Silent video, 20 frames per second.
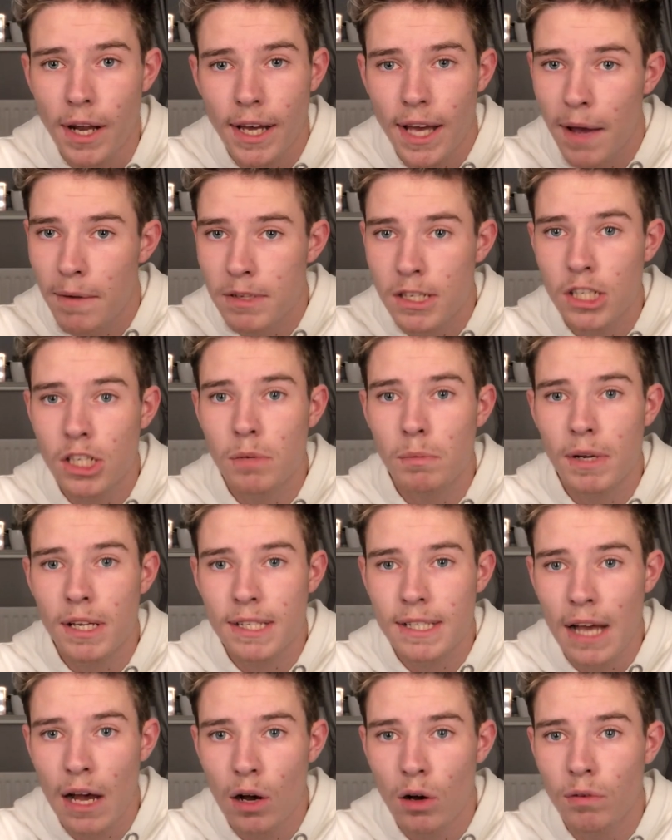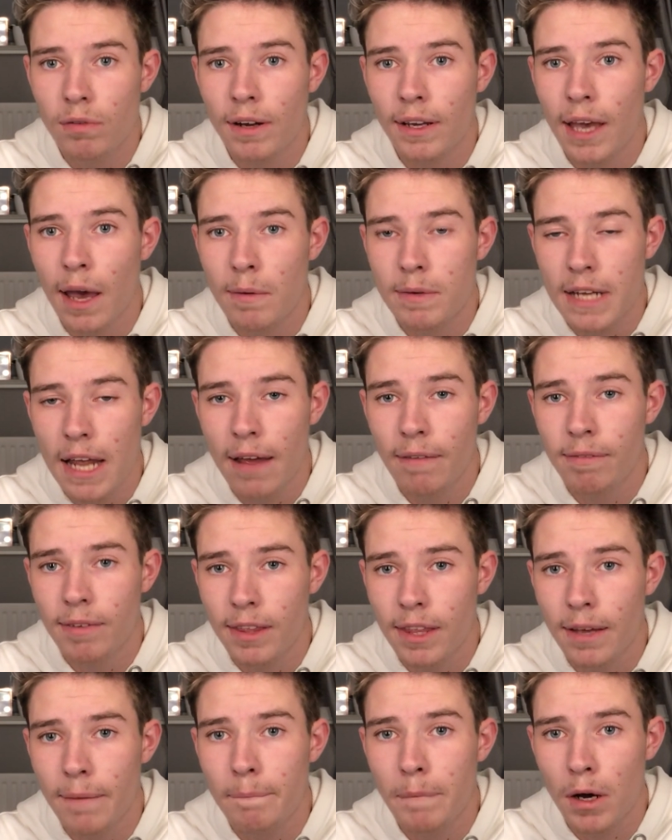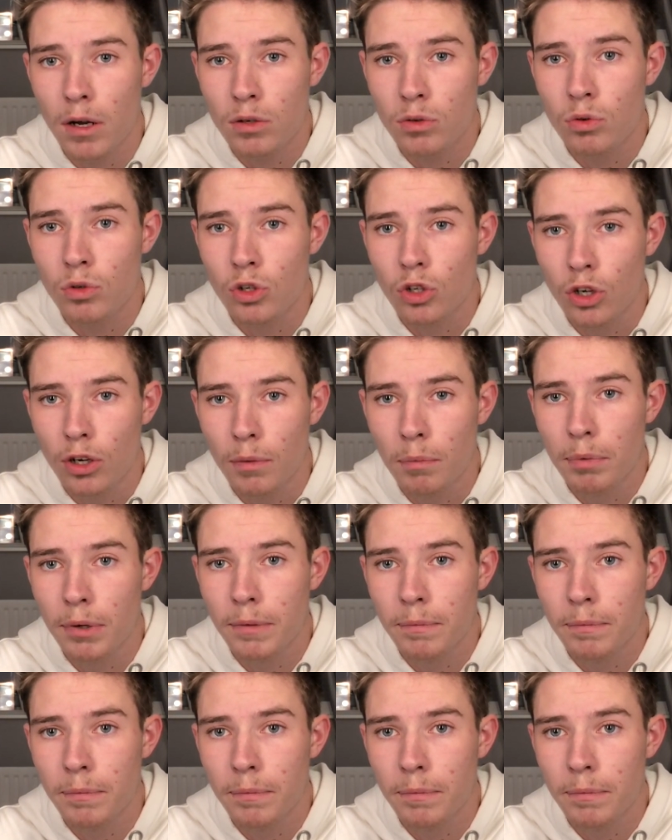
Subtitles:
I kept it to myself. I kept everything bottled up.